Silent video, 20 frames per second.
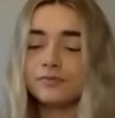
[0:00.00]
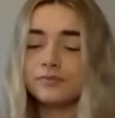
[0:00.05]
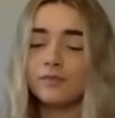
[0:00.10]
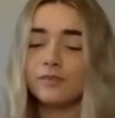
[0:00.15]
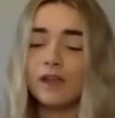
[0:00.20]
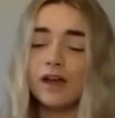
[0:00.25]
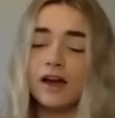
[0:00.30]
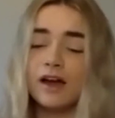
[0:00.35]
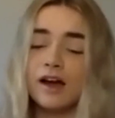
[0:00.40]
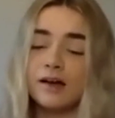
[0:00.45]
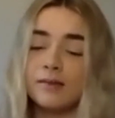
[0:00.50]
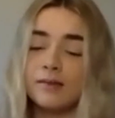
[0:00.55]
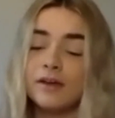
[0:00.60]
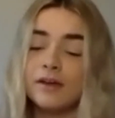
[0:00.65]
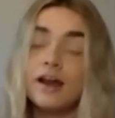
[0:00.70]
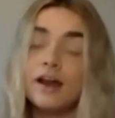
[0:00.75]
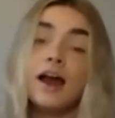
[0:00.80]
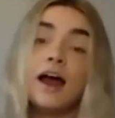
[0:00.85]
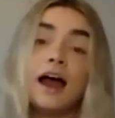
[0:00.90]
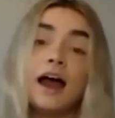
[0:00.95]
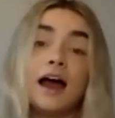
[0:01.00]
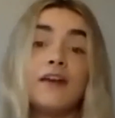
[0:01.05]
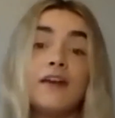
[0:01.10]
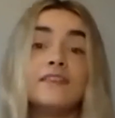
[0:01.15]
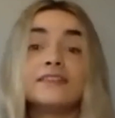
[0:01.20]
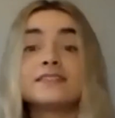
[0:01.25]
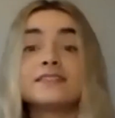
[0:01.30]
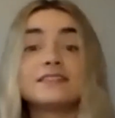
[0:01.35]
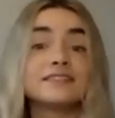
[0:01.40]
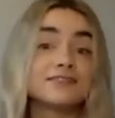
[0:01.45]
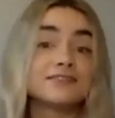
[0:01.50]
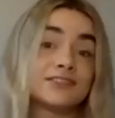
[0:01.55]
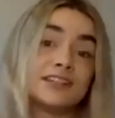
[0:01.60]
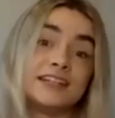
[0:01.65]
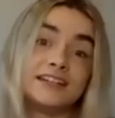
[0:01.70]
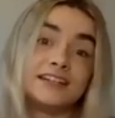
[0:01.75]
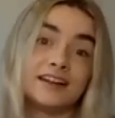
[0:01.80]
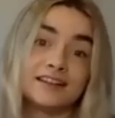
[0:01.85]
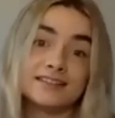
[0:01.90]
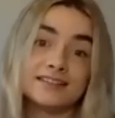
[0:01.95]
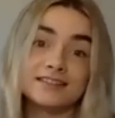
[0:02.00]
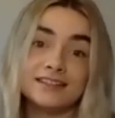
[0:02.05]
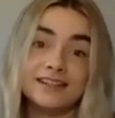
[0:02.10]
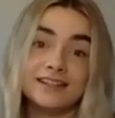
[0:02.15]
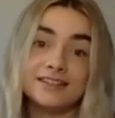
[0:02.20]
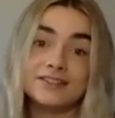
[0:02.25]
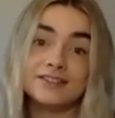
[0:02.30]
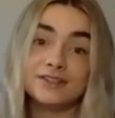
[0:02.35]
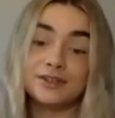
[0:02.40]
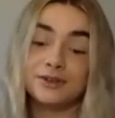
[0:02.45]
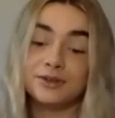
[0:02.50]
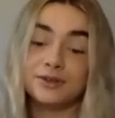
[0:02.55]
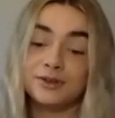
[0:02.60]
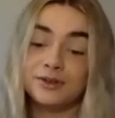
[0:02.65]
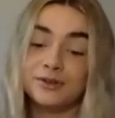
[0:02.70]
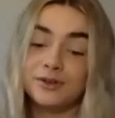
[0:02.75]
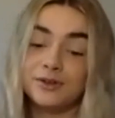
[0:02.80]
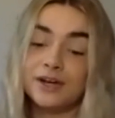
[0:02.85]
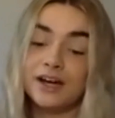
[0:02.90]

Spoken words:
And this links really nicely to